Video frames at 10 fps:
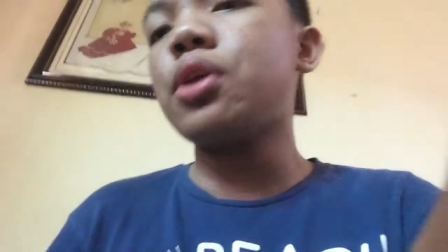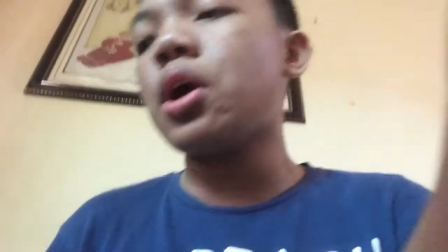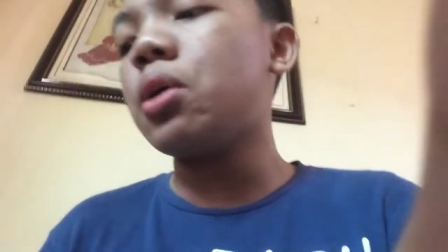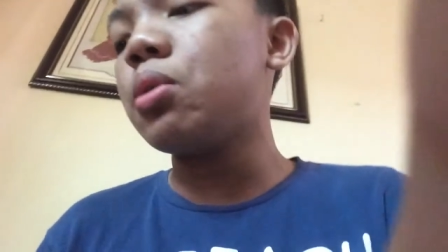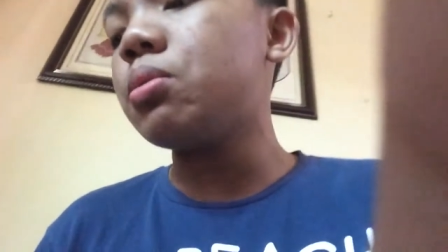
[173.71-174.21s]

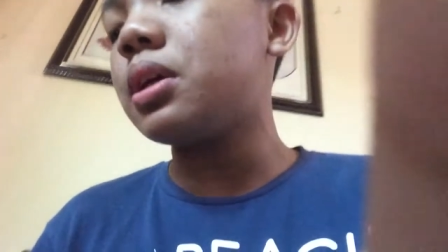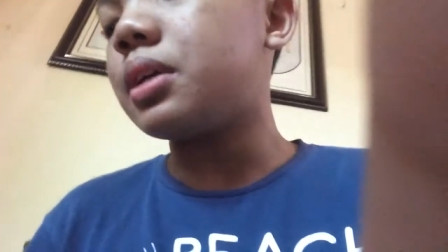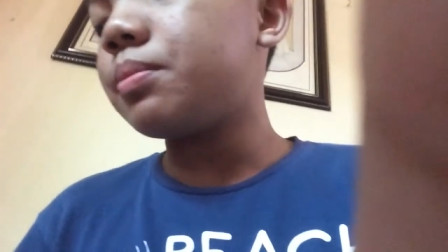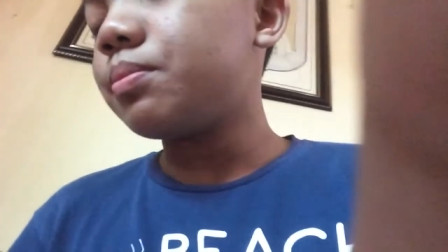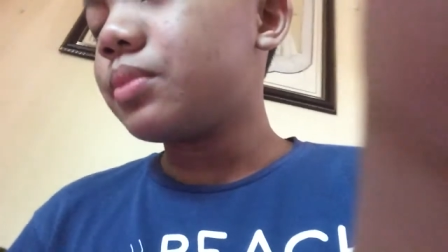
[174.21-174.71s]
though.
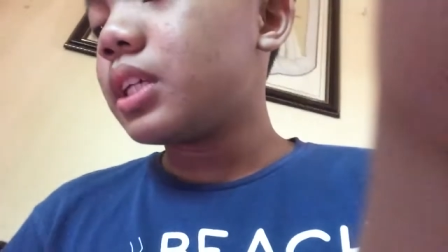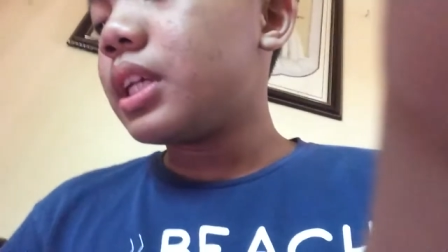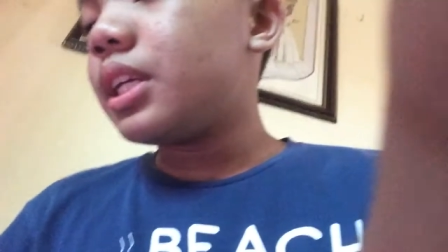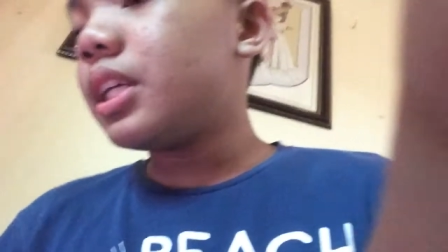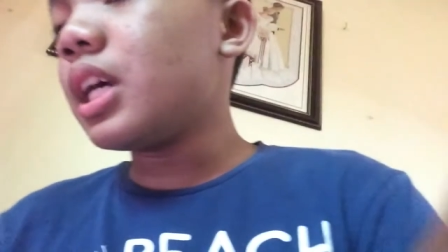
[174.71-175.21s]

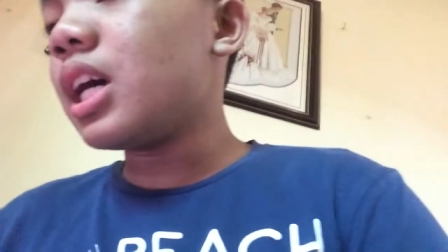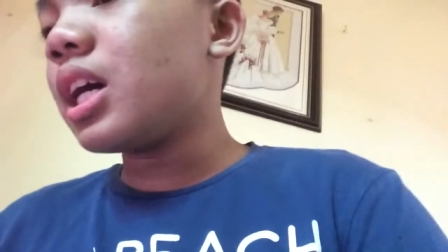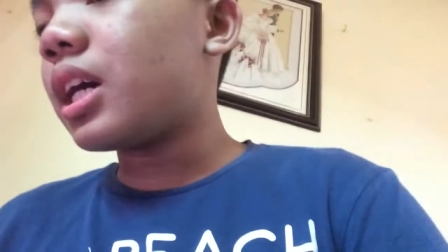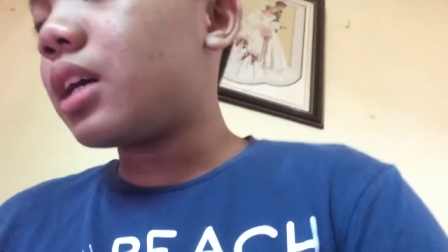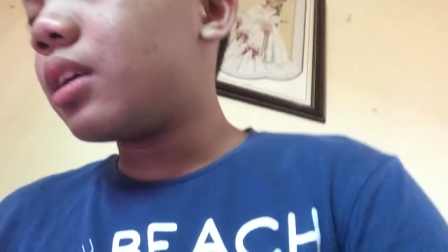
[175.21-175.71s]

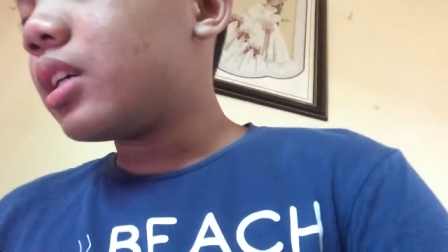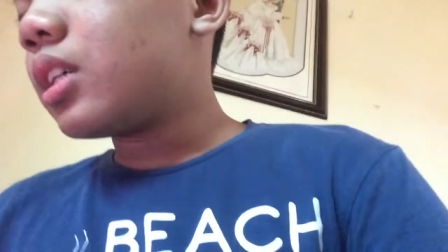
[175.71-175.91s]
Yeah.